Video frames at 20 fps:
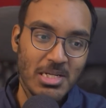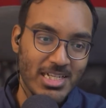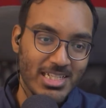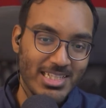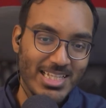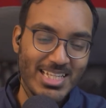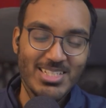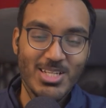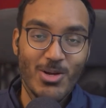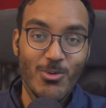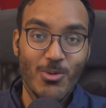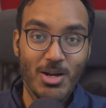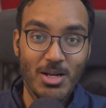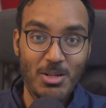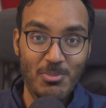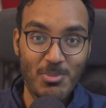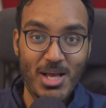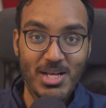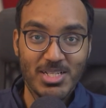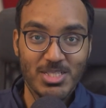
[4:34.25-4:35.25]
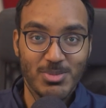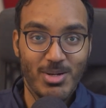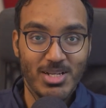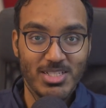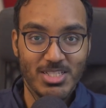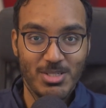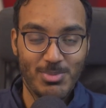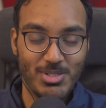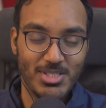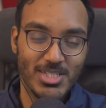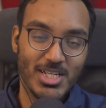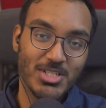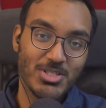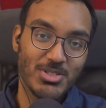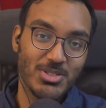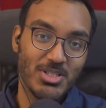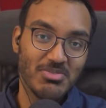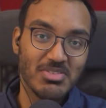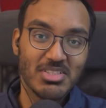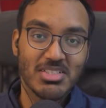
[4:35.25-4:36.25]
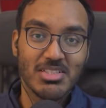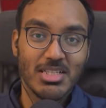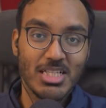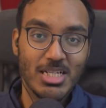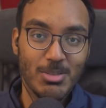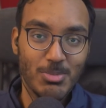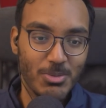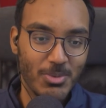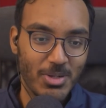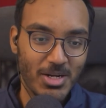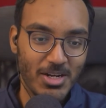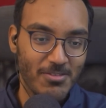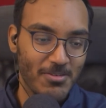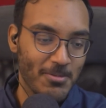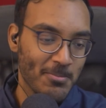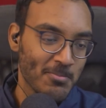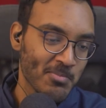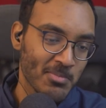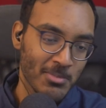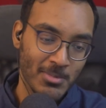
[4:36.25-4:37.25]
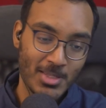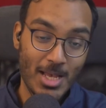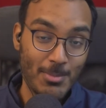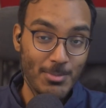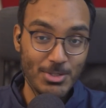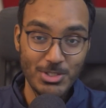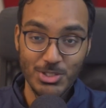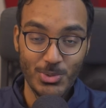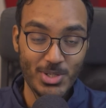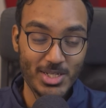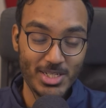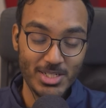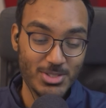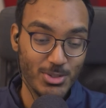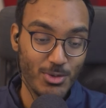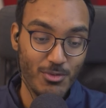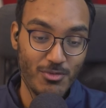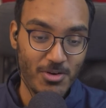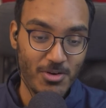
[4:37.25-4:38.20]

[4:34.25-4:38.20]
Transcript: That's how we're going to maximize the potential of this club or whatever. I'm enjoying it so far.